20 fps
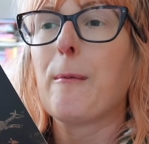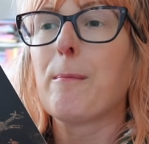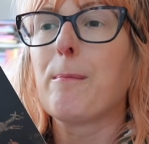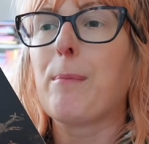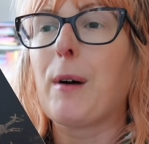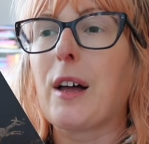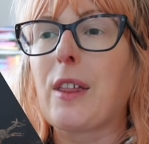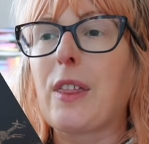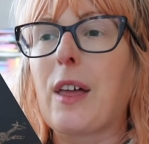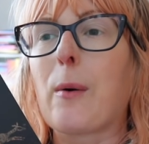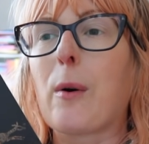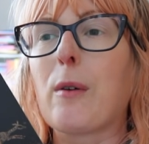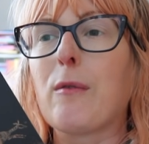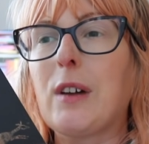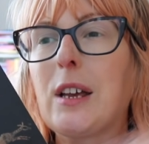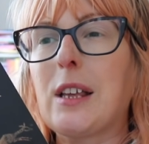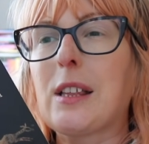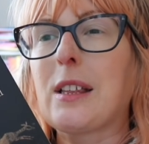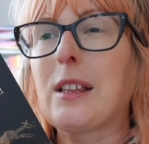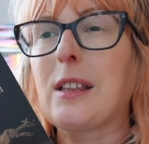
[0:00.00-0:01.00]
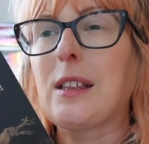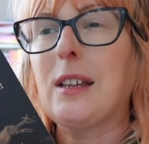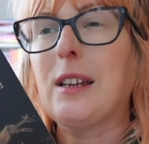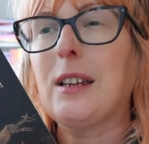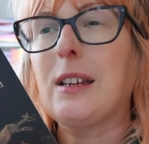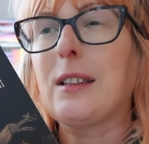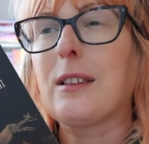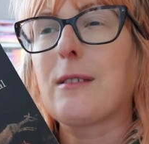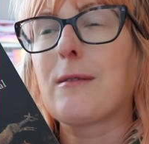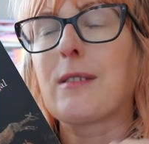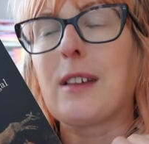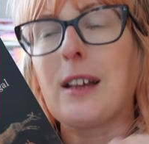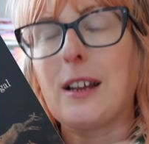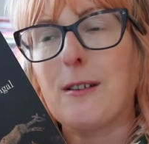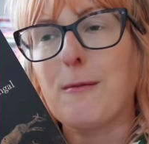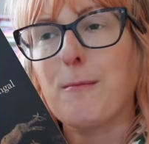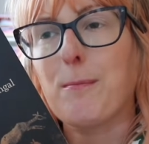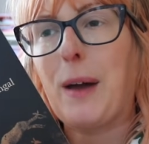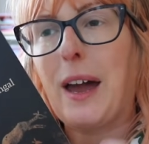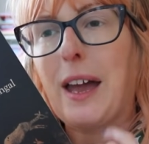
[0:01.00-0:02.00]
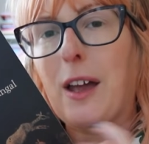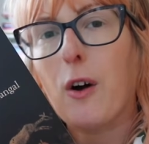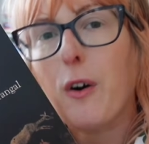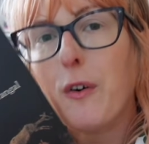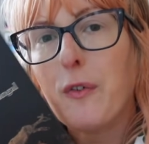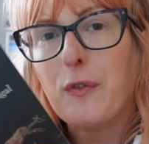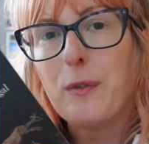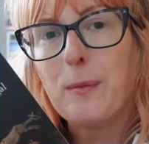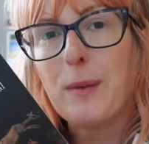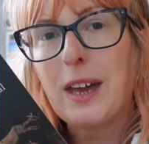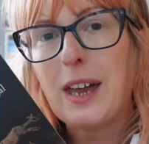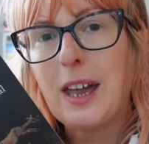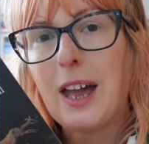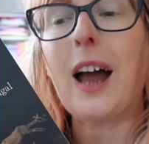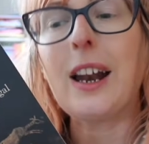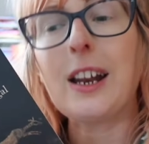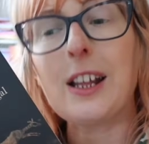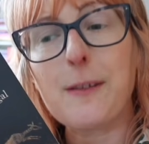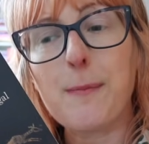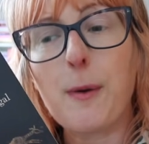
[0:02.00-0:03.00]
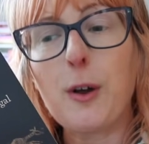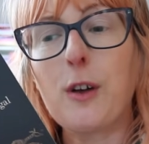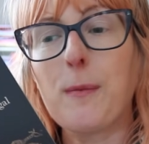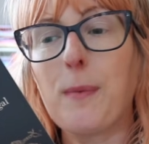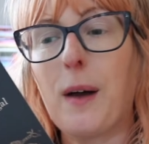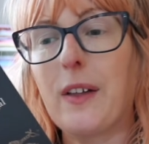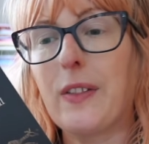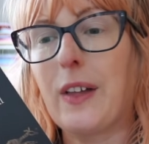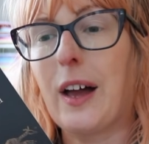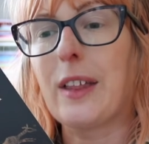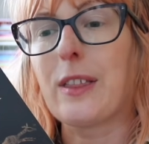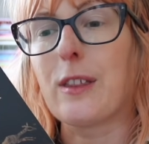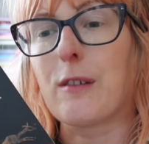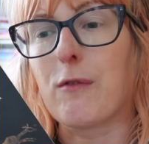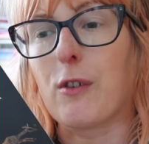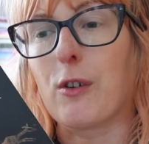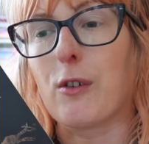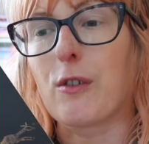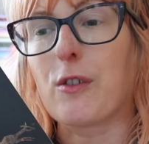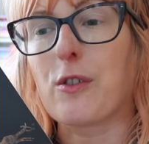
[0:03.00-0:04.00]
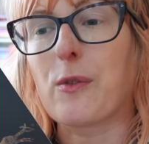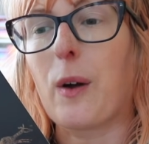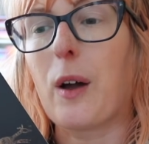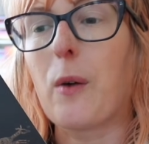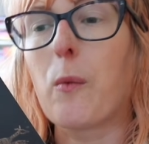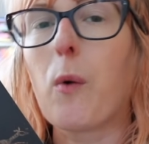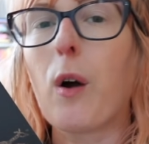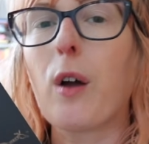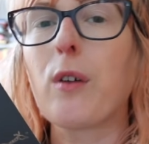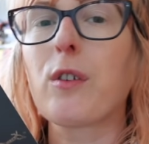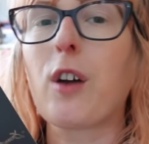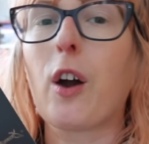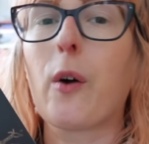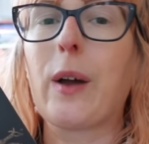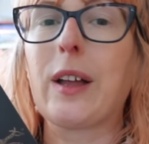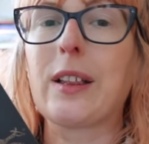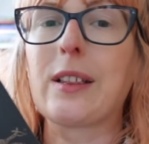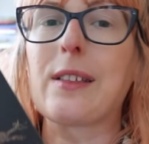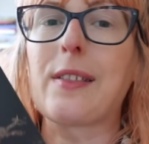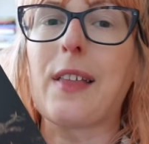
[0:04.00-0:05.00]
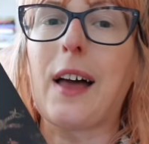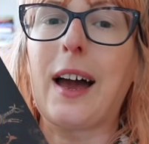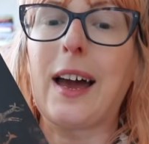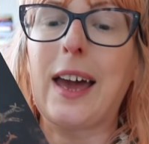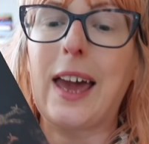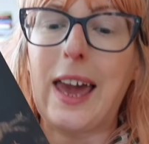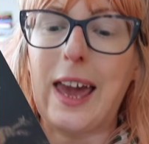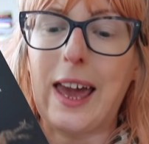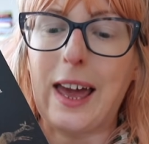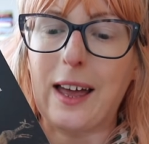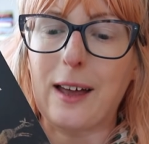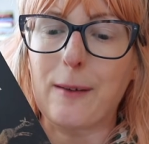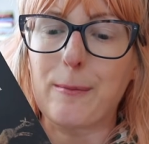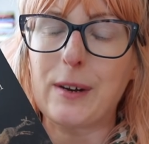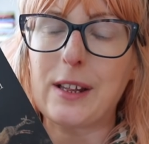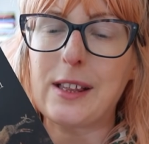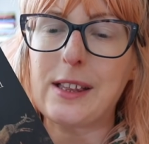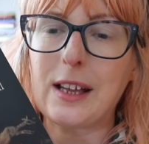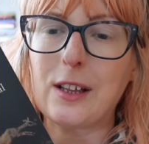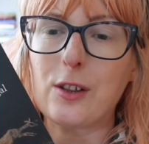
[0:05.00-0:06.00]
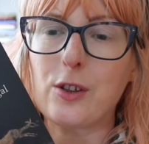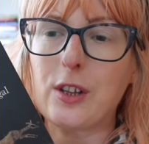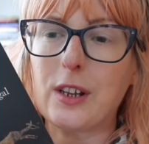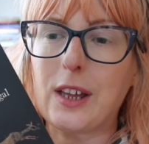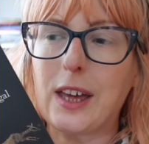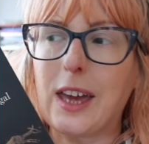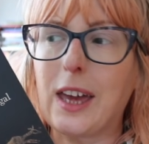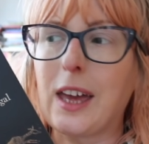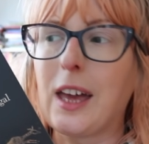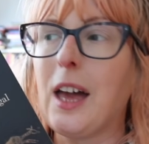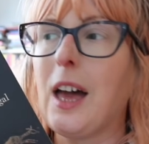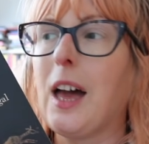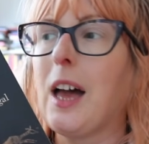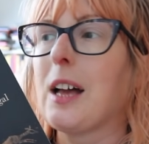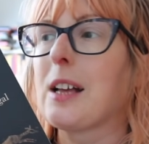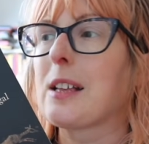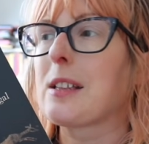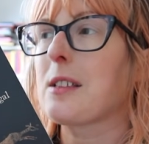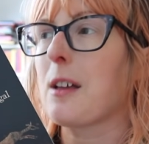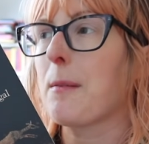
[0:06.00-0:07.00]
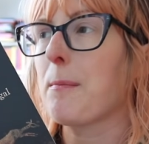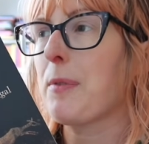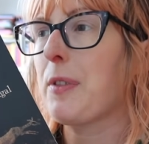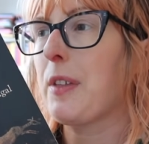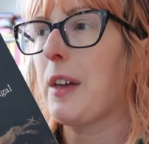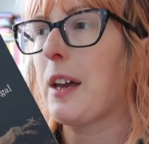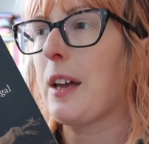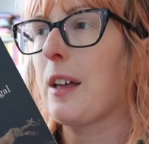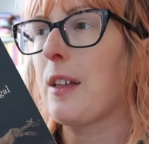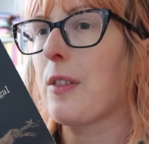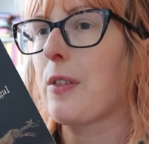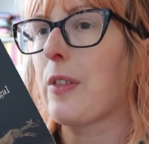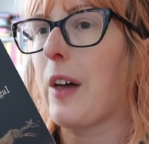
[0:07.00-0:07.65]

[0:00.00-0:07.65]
but there were reasons that it didn't pay off for me, and I spoke about that in the vlog, so I won't go into that here. But essentially, something